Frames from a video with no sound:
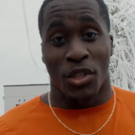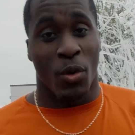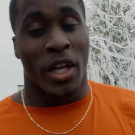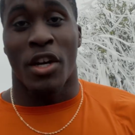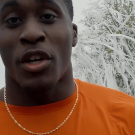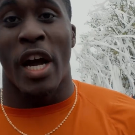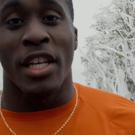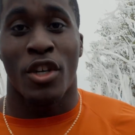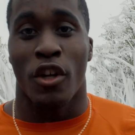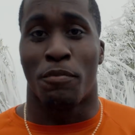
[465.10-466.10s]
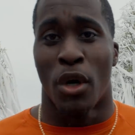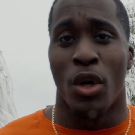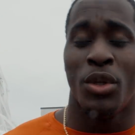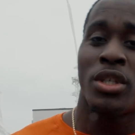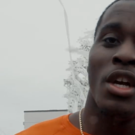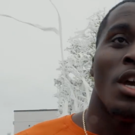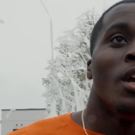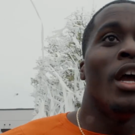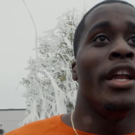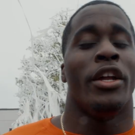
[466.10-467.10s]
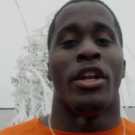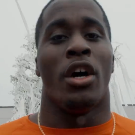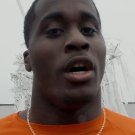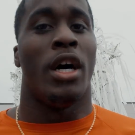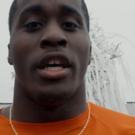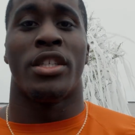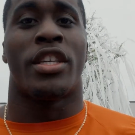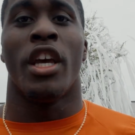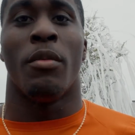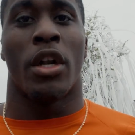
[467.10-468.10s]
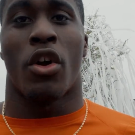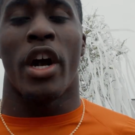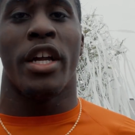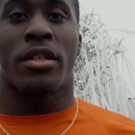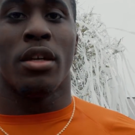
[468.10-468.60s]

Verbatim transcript: just want to congrats Coach Bruce, and you know uh, his team on a great